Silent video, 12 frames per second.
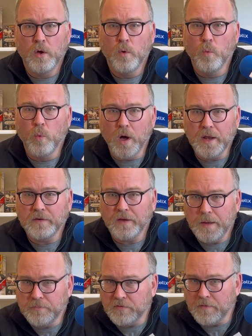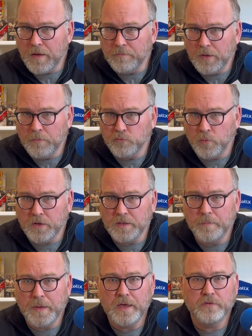What types of envelopes work
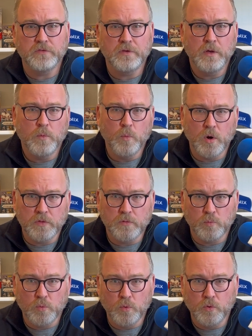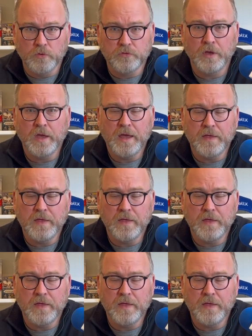the best? What are the rules?